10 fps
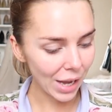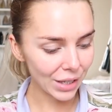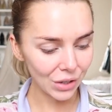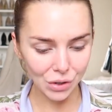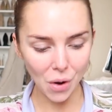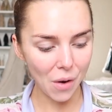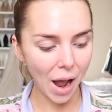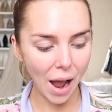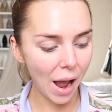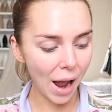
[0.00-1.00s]
I still
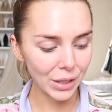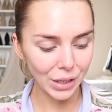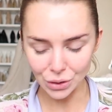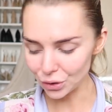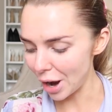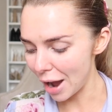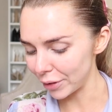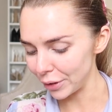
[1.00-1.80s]
don't have